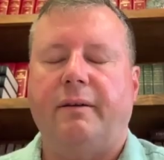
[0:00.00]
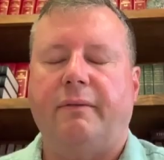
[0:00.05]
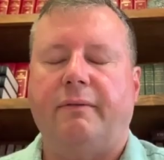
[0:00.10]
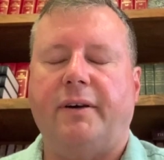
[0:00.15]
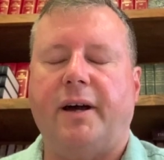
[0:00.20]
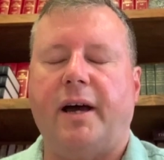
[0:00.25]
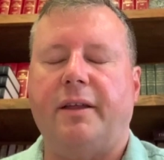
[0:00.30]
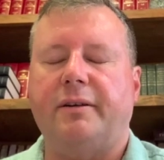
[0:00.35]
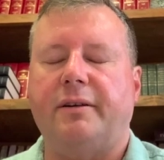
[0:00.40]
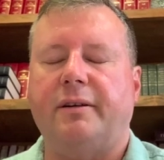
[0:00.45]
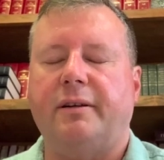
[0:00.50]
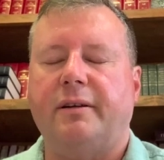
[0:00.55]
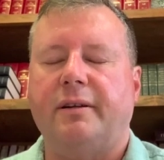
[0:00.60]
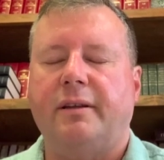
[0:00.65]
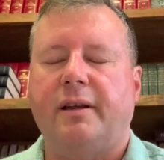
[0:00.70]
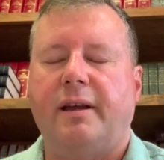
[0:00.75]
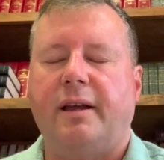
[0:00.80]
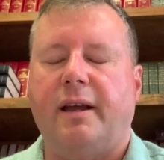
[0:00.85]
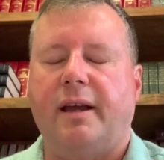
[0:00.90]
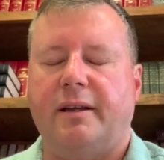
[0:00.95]
Father,
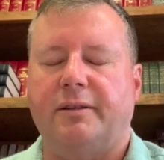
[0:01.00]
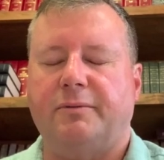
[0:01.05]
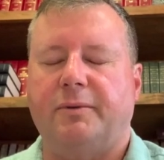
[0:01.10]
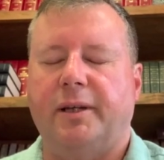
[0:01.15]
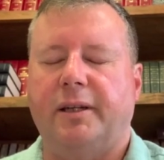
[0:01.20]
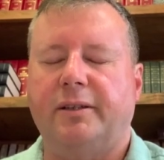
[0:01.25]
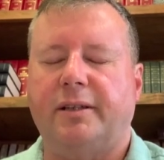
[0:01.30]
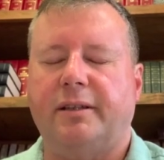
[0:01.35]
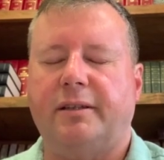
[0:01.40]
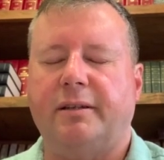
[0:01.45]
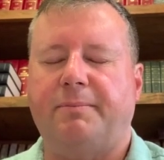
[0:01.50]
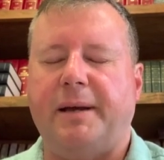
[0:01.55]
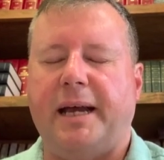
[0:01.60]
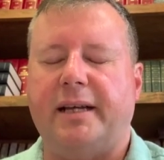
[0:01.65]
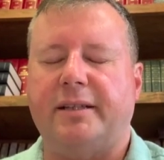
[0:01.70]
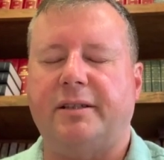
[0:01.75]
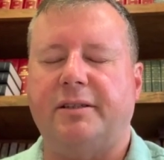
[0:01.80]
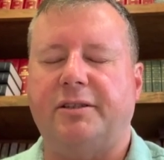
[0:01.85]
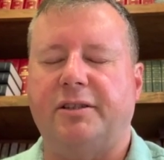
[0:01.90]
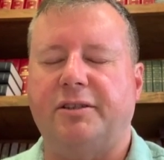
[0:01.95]
as we look at the
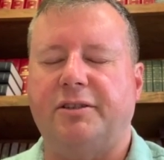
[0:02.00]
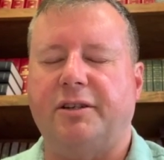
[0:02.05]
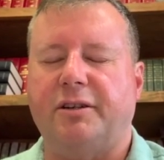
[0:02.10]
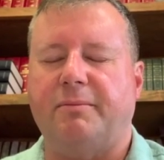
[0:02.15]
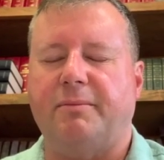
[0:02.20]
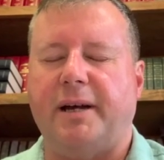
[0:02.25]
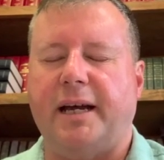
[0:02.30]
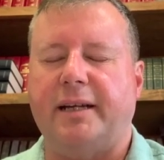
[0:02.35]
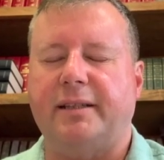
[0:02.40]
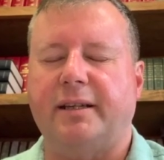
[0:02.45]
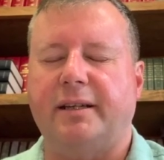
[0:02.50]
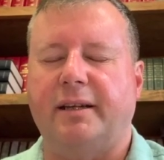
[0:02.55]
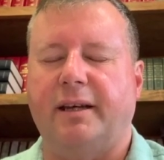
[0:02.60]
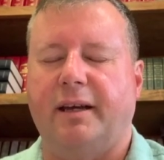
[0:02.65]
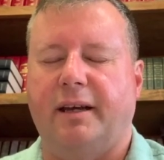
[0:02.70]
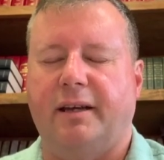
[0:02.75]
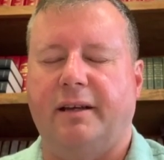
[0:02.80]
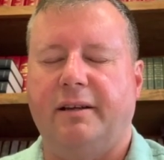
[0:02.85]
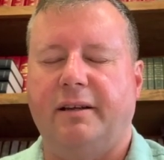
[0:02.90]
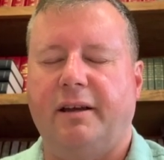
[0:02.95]
passage in Jeremiah
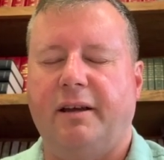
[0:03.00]
today,